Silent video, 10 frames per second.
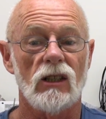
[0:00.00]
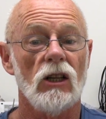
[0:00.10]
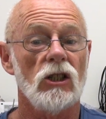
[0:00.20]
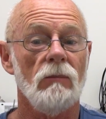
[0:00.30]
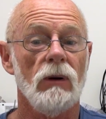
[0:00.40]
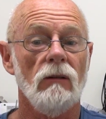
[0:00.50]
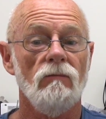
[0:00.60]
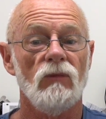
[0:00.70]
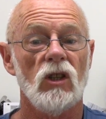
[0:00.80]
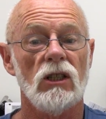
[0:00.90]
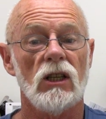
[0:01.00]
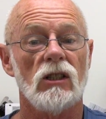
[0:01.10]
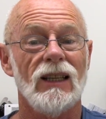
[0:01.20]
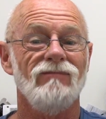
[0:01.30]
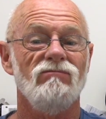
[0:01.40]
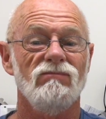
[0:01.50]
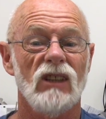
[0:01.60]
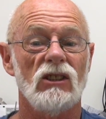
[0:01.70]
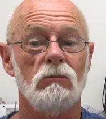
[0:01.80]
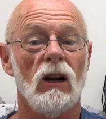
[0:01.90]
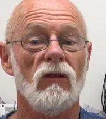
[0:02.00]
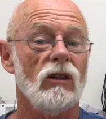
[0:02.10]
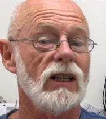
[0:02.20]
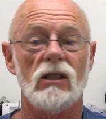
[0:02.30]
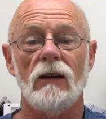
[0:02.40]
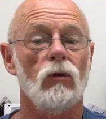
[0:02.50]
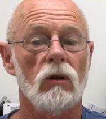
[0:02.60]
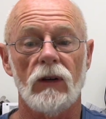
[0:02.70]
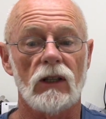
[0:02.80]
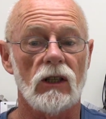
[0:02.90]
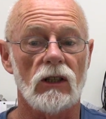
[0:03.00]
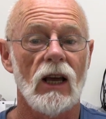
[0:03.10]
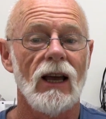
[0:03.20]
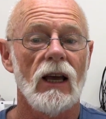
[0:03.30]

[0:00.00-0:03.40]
And the Jumper T16, the one I've got, doesn't have Hall effect sticks.